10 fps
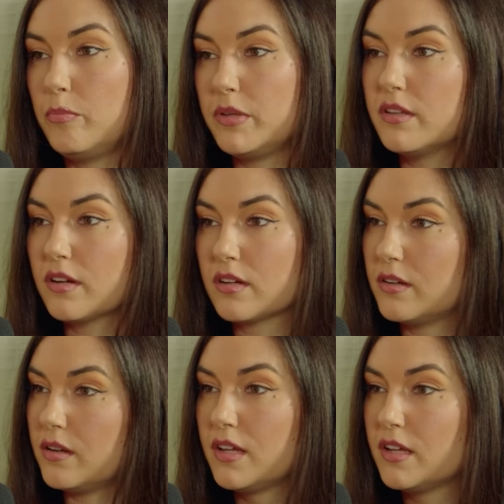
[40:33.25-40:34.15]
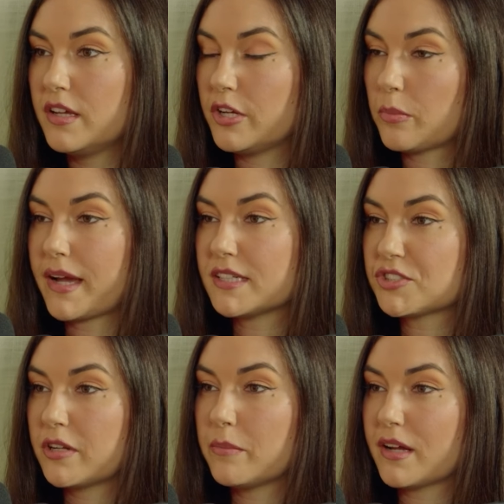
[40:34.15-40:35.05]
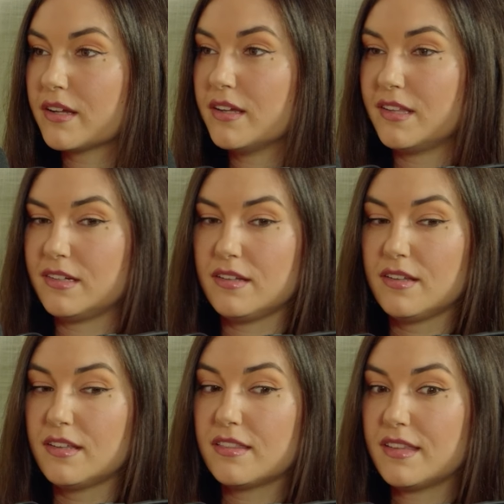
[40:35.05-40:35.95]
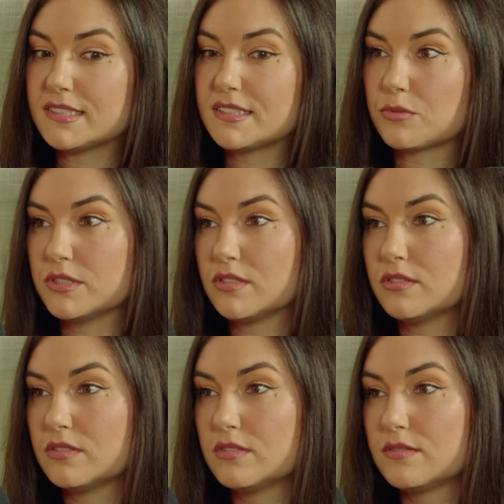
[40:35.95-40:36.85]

be there and, and you're passionate about it. And then that's the result.